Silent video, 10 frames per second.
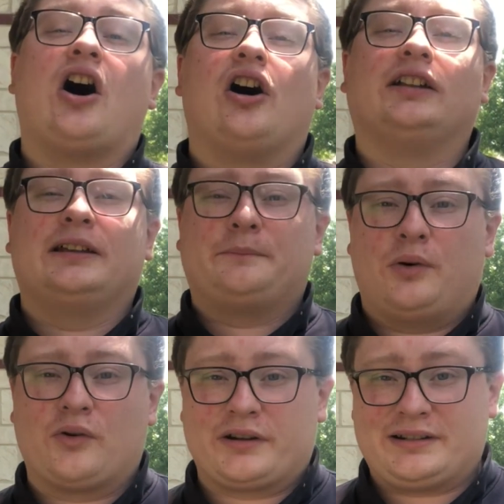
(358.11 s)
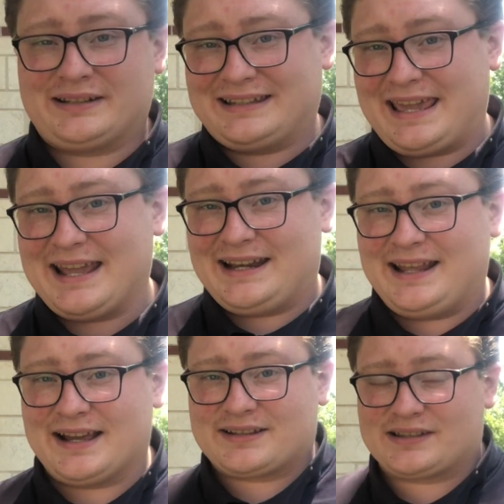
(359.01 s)
all-important Candy
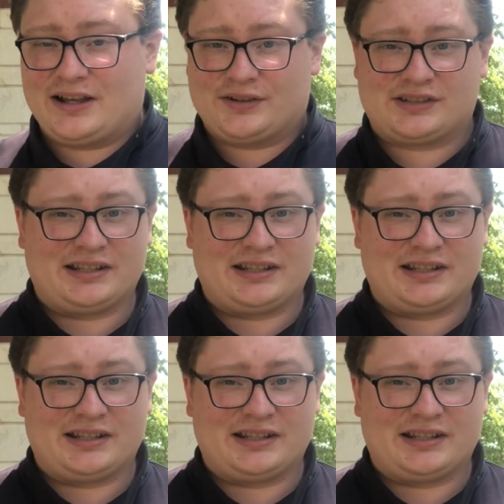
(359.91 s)
XLs